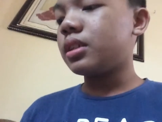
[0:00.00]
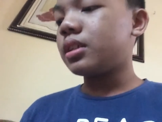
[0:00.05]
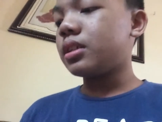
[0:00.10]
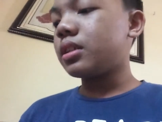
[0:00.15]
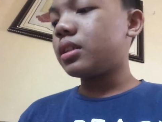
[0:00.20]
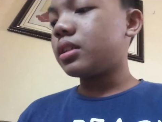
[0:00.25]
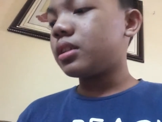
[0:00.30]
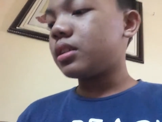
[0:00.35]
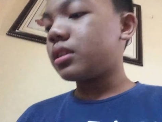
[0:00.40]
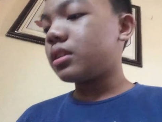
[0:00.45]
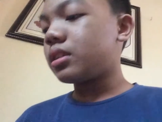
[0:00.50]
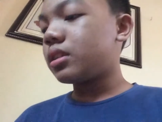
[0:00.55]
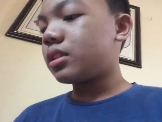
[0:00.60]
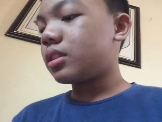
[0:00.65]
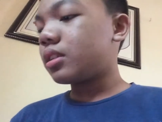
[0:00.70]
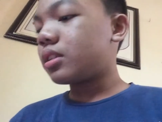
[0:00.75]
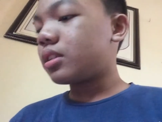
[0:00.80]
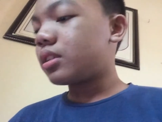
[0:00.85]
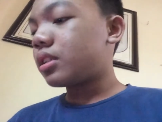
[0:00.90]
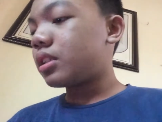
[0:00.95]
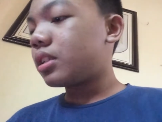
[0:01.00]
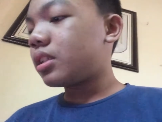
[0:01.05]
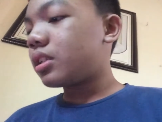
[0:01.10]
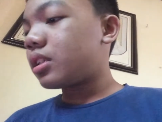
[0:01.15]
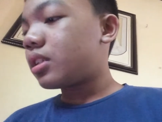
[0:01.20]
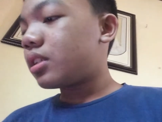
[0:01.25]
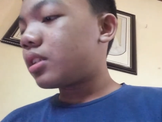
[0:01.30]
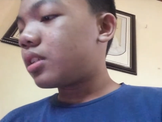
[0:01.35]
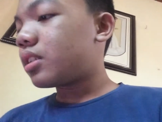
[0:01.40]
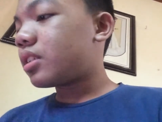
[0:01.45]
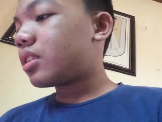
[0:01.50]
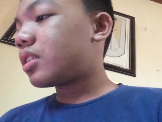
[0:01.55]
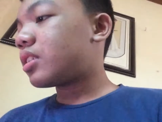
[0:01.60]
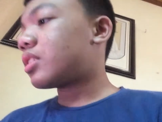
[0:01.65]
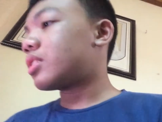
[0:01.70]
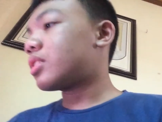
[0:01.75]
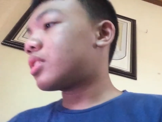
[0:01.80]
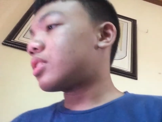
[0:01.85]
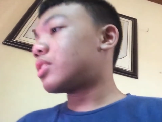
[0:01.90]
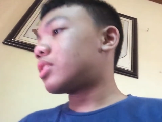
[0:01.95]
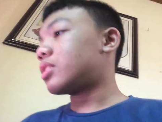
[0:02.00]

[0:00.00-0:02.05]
(no one is talking)